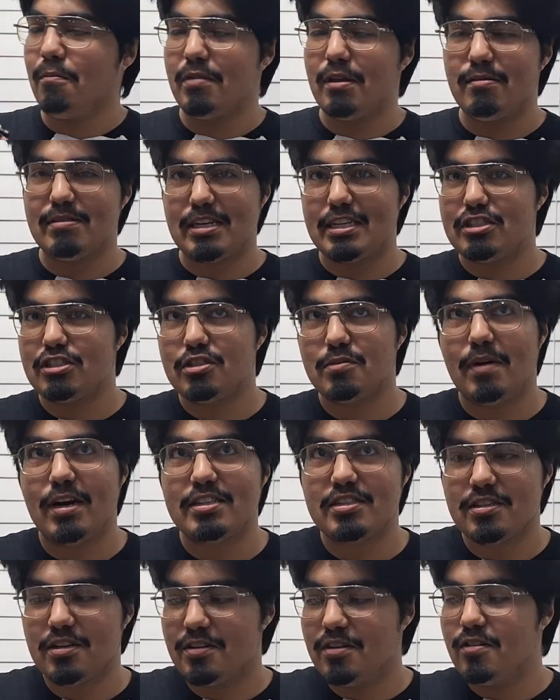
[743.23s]
there was actually some
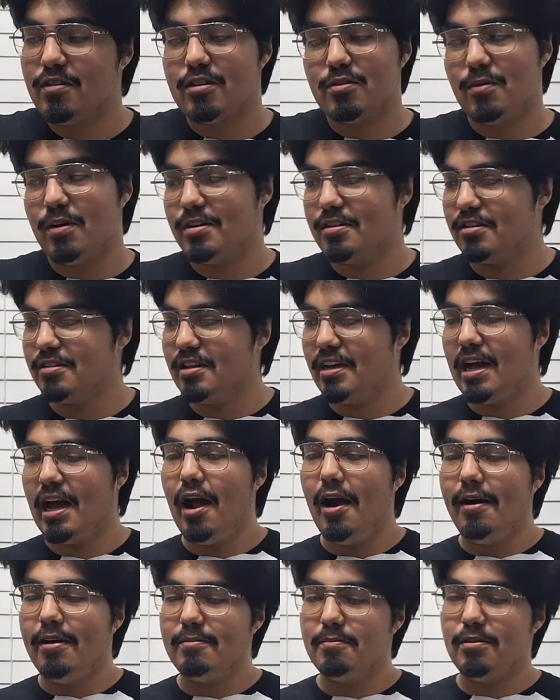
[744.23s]
icing on it. That's why I did
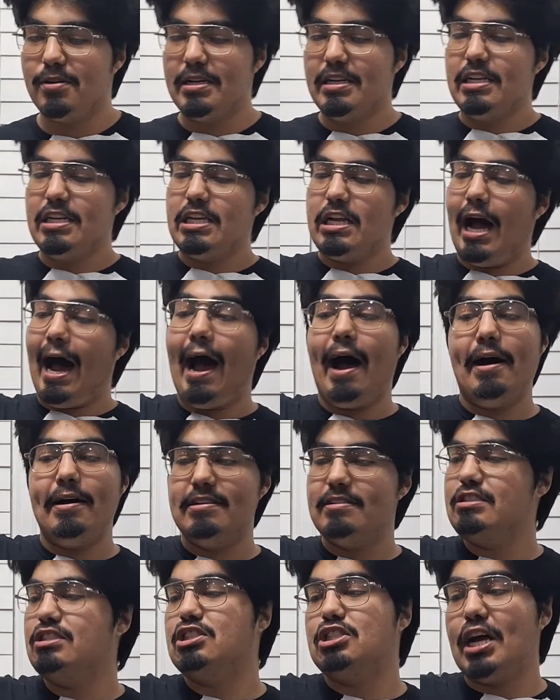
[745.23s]
that. But
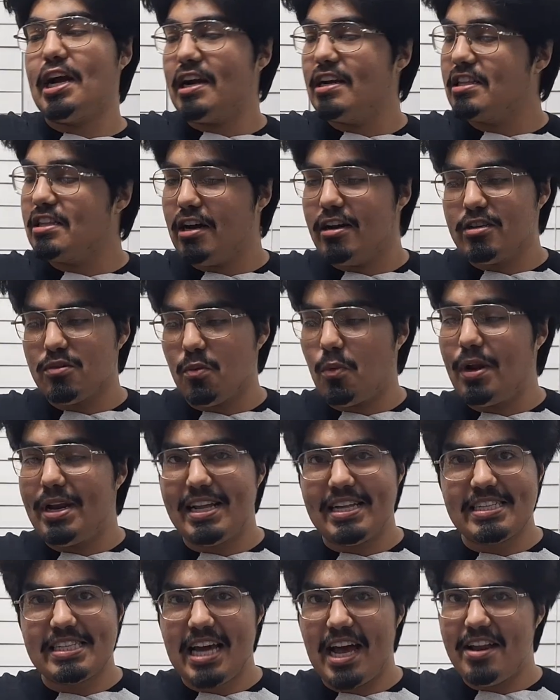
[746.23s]
Sega does what
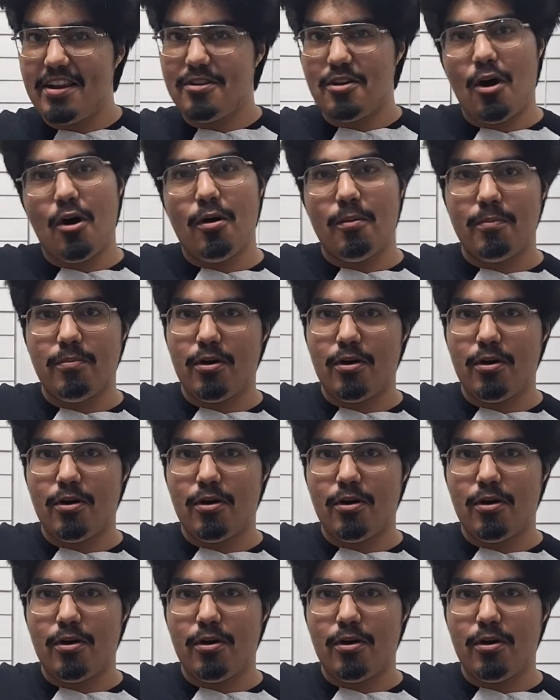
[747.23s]
Nintendo don't,